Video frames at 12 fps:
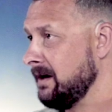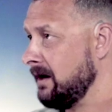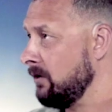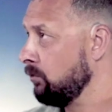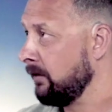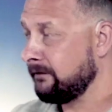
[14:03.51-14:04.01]

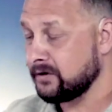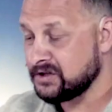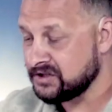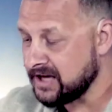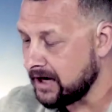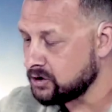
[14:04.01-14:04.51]
We're for
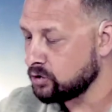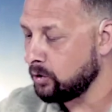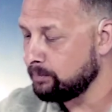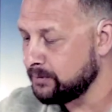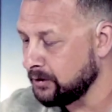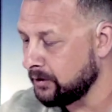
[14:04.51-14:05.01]
sexual
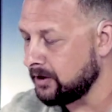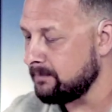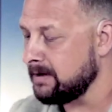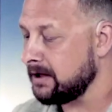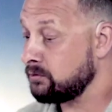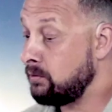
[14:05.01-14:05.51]
purity,
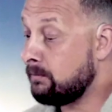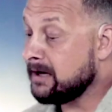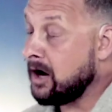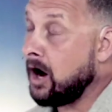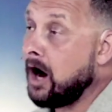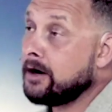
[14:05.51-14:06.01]
because when we
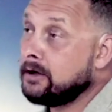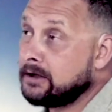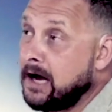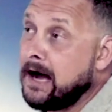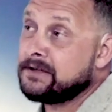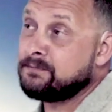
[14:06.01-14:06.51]
honor
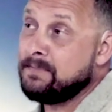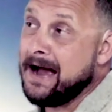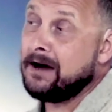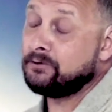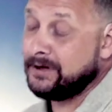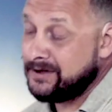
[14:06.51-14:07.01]
God's
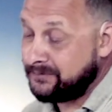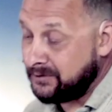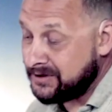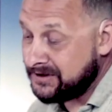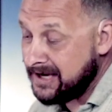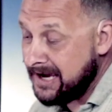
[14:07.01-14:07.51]
boundaries for
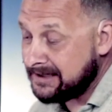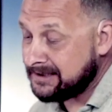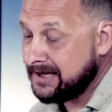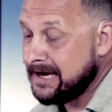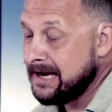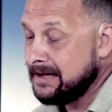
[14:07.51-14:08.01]

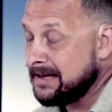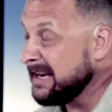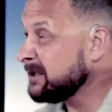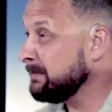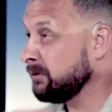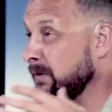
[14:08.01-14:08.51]
sex, that
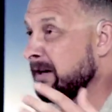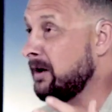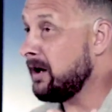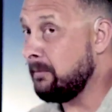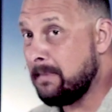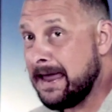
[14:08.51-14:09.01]
it's between
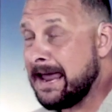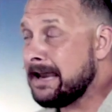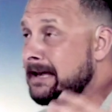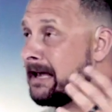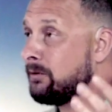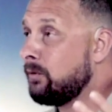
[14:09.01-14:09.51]
a
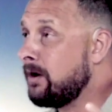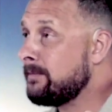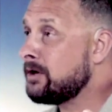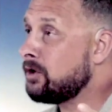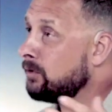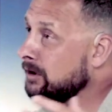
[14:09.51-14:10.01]
man and a
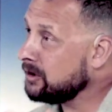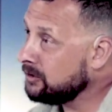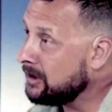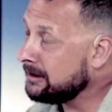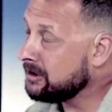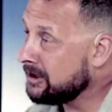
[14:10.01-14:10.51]
woman who are
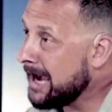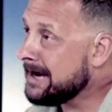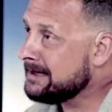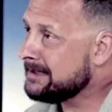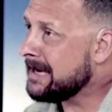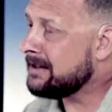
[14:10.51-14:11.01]

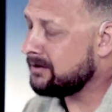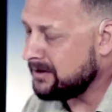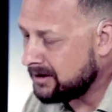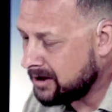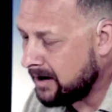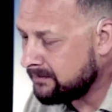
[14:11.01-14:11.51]
united together in
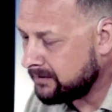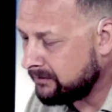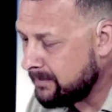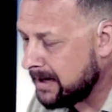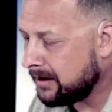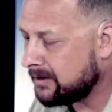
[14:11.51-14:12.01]
the covenant of
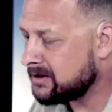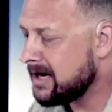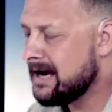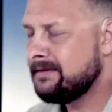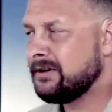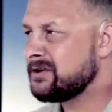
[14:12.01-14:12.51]
marriage,
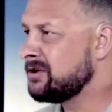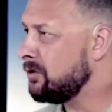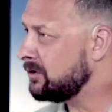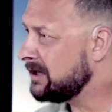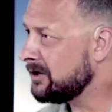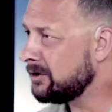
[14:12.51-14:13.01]
there's no
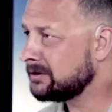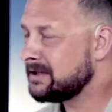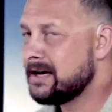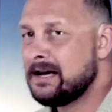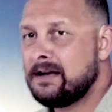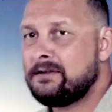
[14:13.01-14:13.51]
guilt,
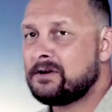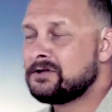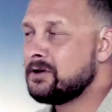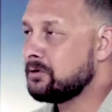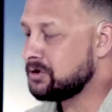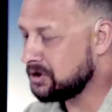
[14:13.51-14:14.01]
there's
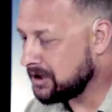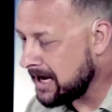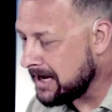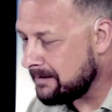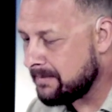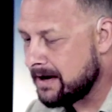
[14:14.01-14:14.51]
no
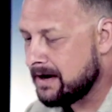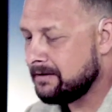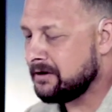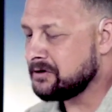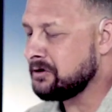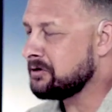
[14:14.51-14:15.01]
shame,
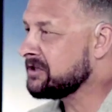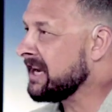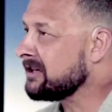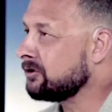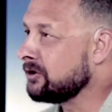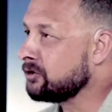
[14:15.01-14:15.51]
there's no
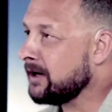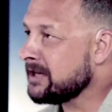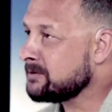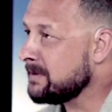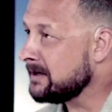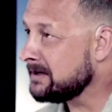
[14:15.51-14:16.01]
sexually
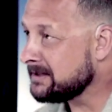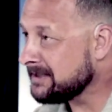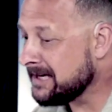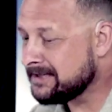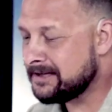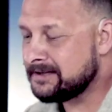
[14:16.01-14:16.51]
transmitted
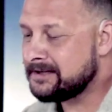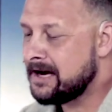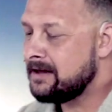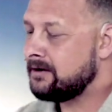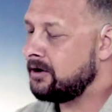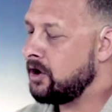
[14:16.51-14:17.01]
diseases,
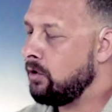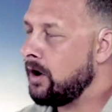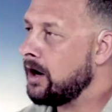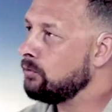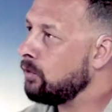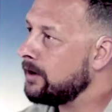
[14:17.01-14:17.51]
there are no
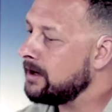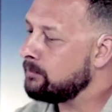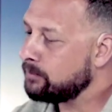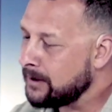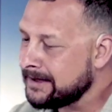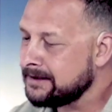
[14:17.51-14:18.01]

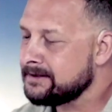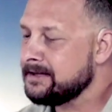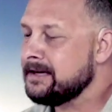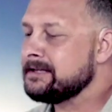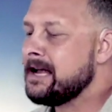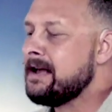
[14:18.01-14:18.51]
unwanted
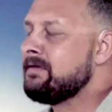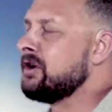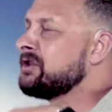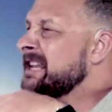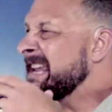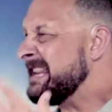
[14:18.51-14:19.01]
pregnancies,
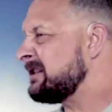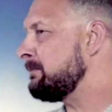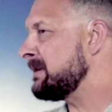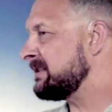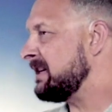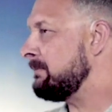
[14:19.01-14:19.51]
there's
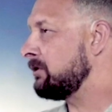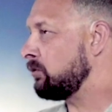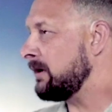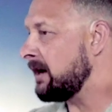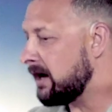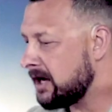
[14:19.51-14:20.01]
intimacy
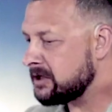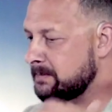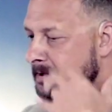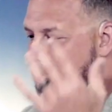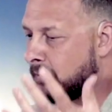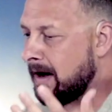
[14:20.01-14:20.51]
between a
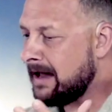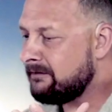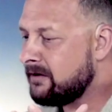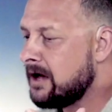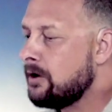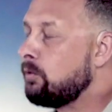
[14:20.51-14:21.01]
husband and
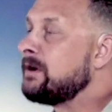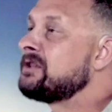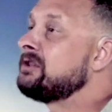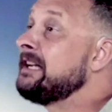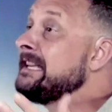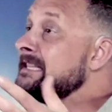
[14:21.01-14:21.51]
wife,
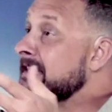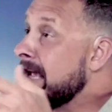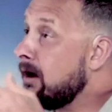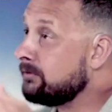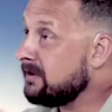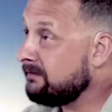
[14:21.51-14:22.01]
which leads to
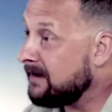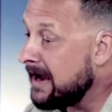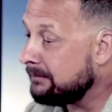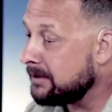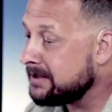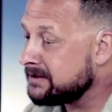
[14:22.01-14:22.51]
healthy
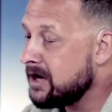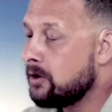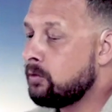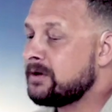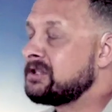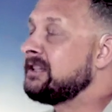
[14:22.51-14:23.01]
families,
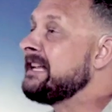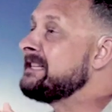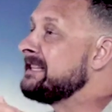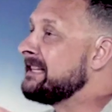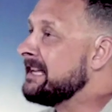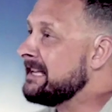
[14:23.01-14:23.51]
which
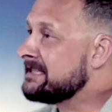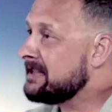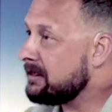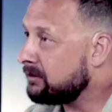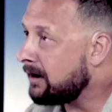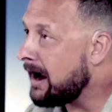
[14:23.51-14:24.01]
leads to kids
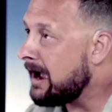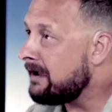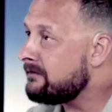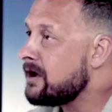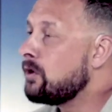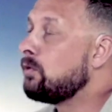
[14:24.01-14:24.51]
that
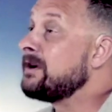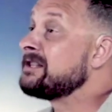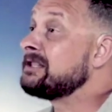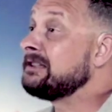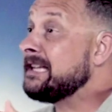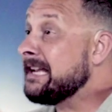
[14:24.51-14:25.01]
thrive,
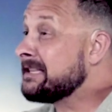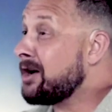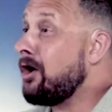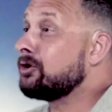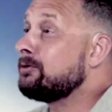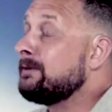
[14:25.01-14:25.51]
which leads
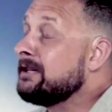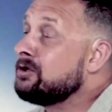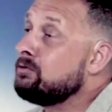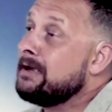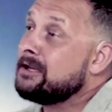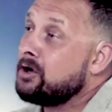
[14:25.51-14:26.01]
ultimately
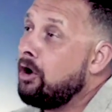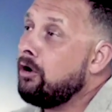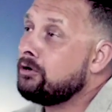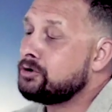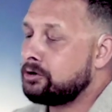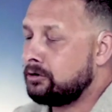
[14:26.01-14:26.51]
to a
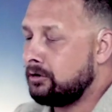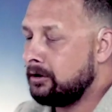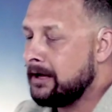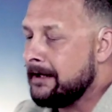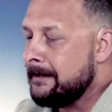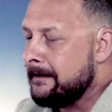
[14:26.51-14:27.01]

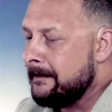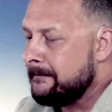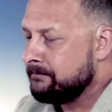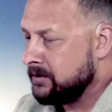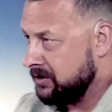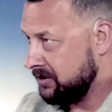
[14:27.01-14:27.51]
cultural
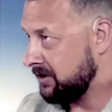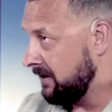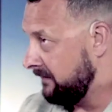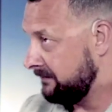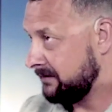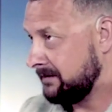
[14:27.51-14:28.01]

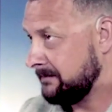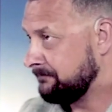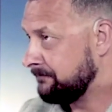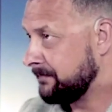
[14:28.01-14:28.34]
shift.